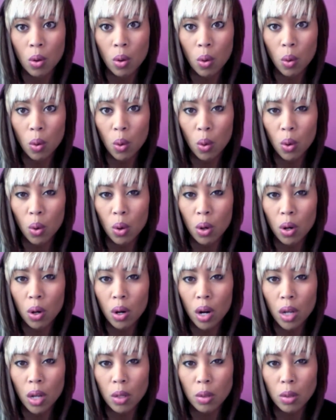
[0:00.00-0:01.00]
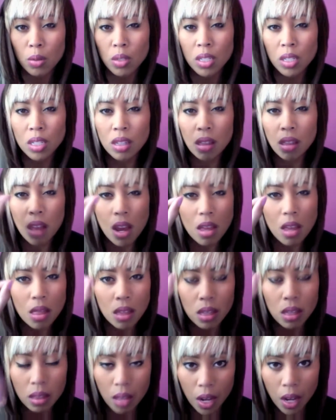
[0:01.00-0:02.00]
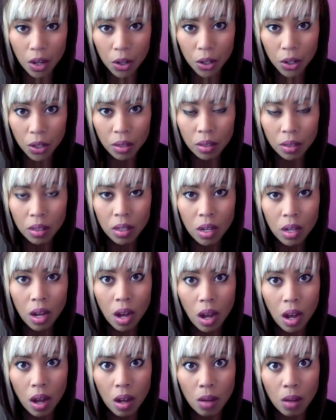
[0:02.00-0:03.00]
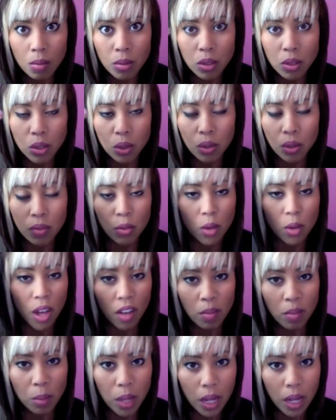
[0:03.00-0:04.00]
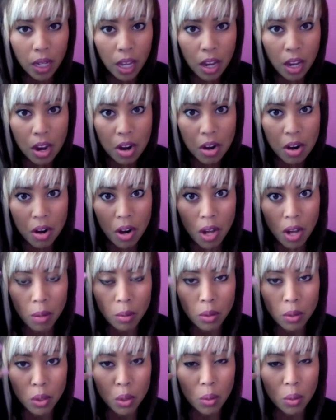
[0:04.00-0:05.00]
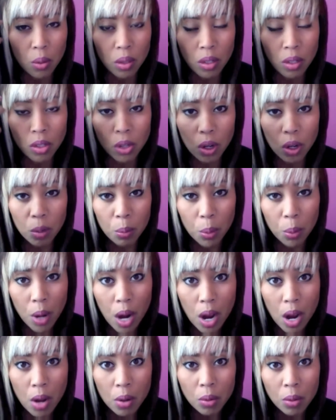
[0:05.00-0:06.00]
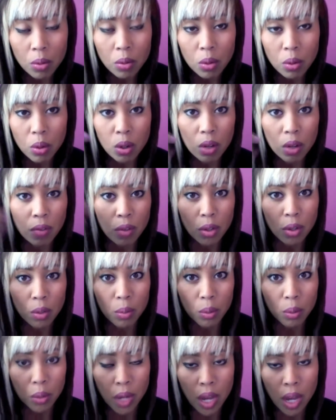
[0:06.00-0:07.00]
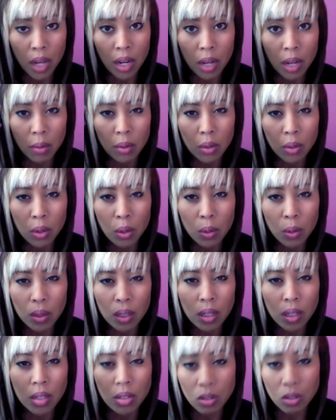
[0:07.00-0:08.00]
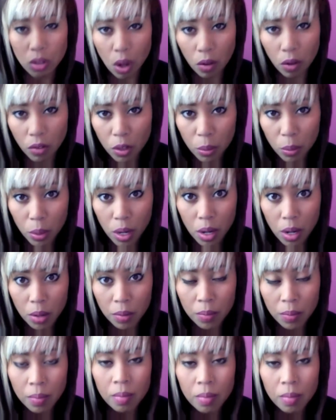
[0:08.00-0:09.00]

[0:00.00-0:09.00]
Or I go slightly lighter. So if you have black hair, I would go with a dark brown, or if you're a brunette, I would go with like a softer brown.